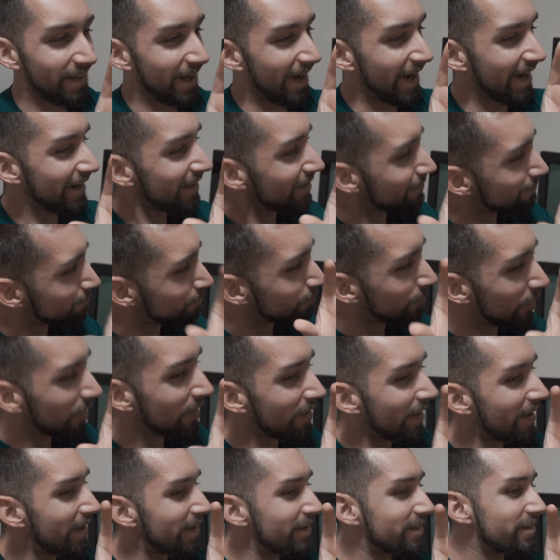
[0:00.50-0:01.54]
I didn't
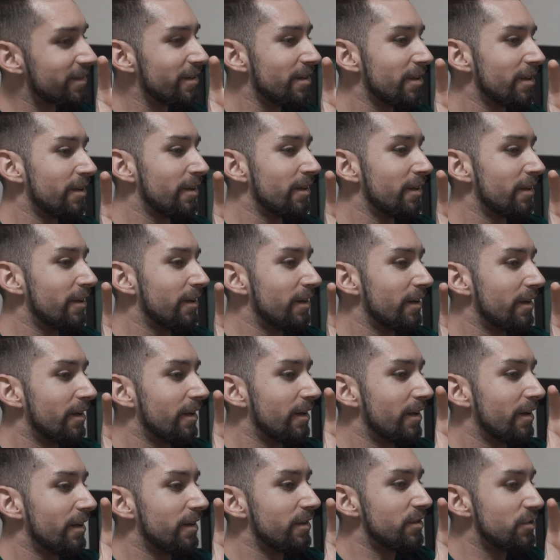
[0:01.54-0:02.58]
realize
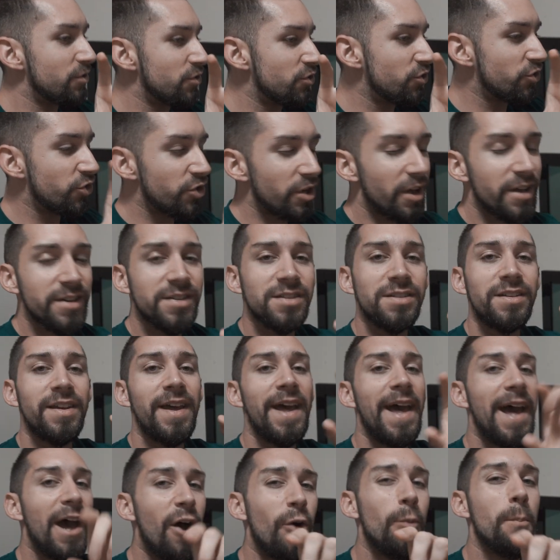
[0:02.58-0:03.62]
just
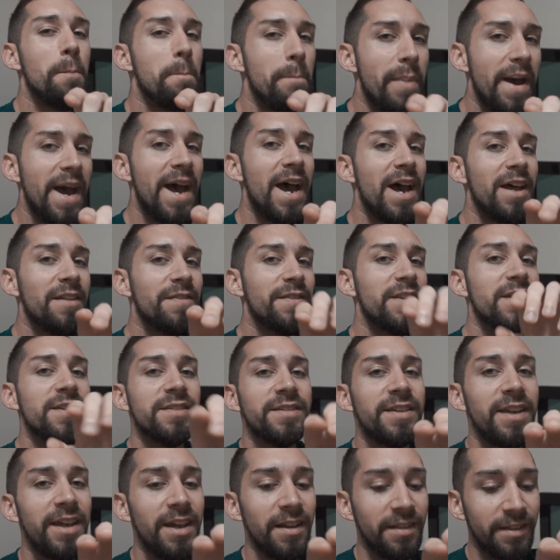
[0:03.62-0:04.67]
how bad this
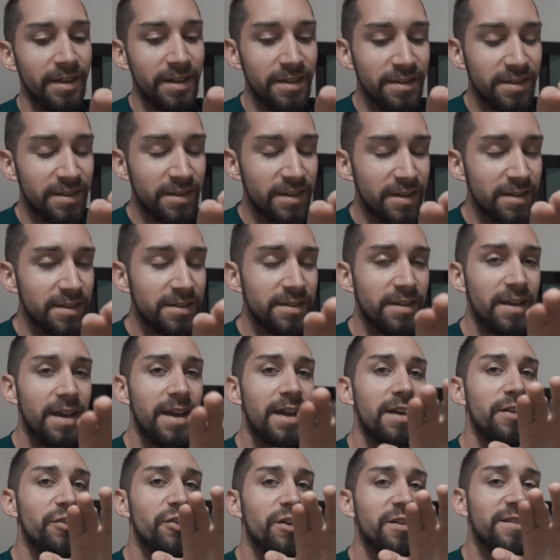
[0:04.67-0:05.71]
kit lens is
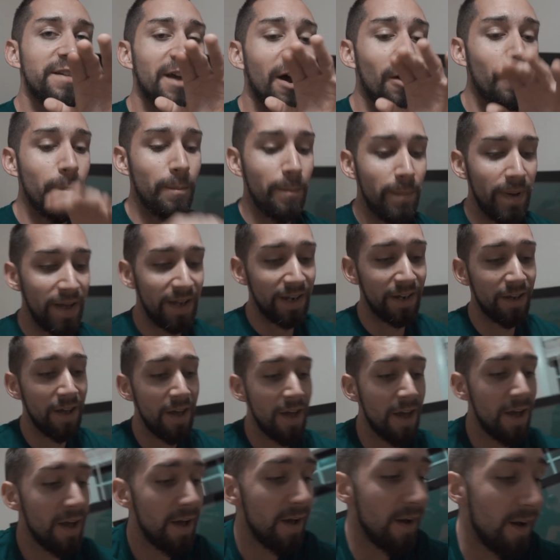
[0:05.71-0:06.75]
and just how big
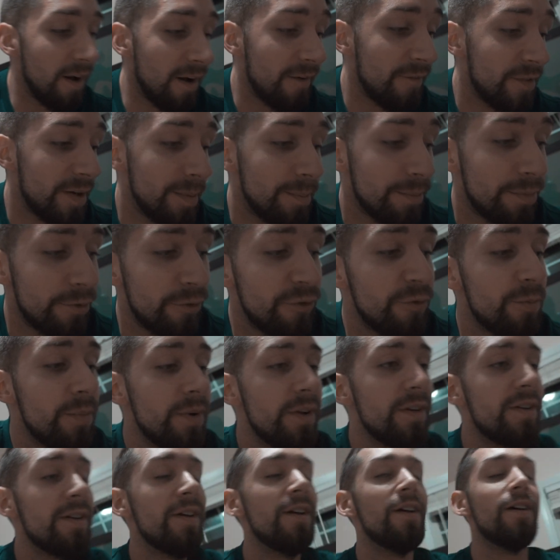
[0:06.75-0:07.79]
of an
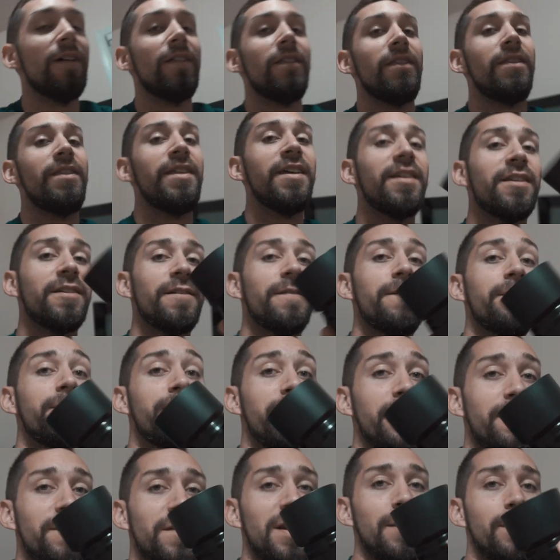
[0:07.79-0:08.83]
improvement this
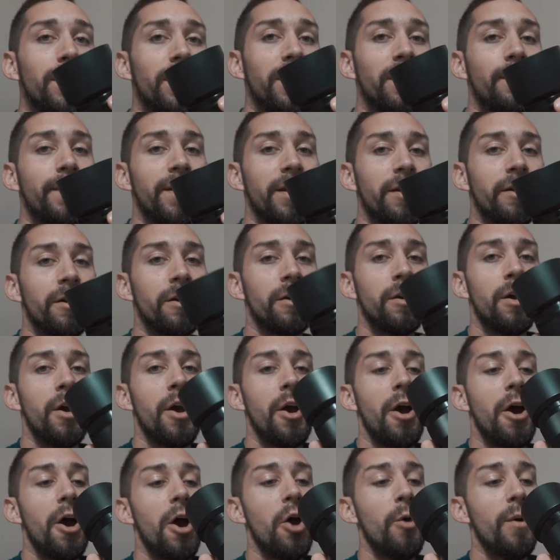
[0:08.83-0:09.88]
50mm
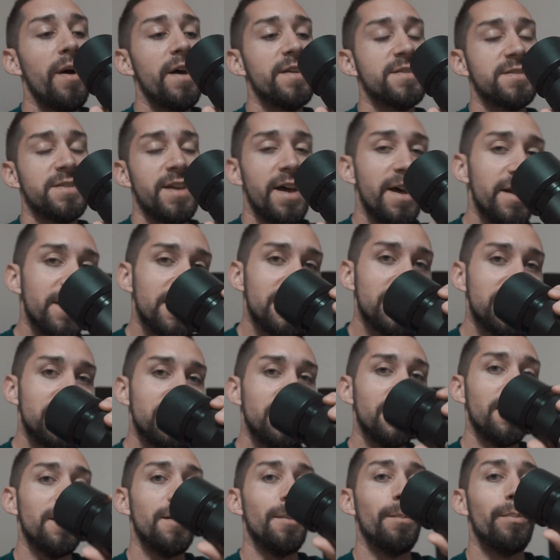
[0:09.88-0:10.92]
OSS
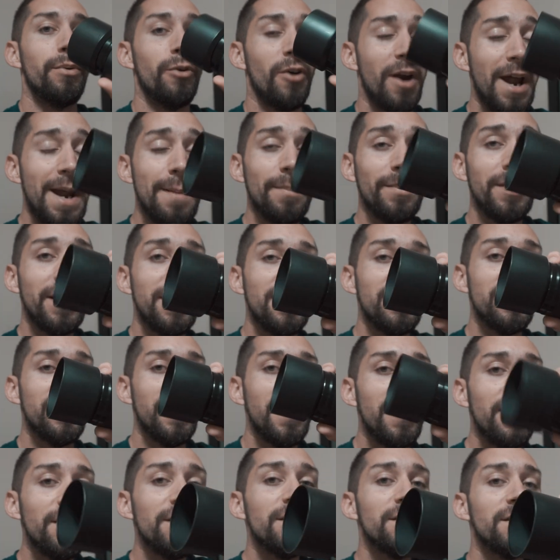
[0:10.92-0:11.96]
prime lens
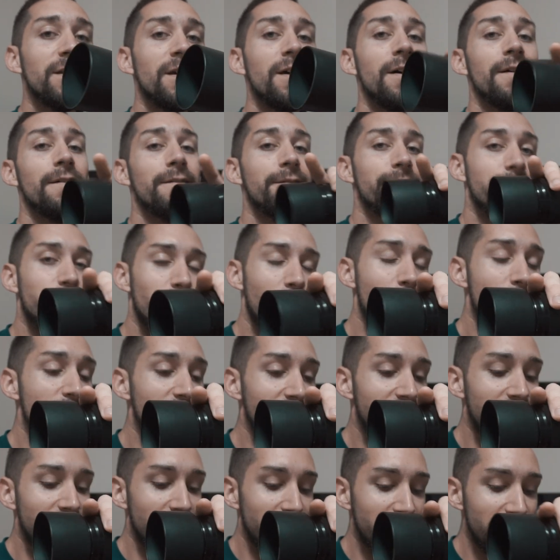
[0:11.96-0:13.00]
is from the
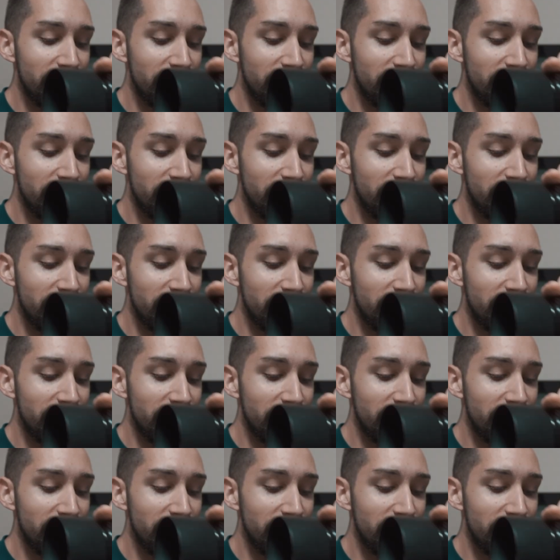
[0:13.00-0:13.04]
kit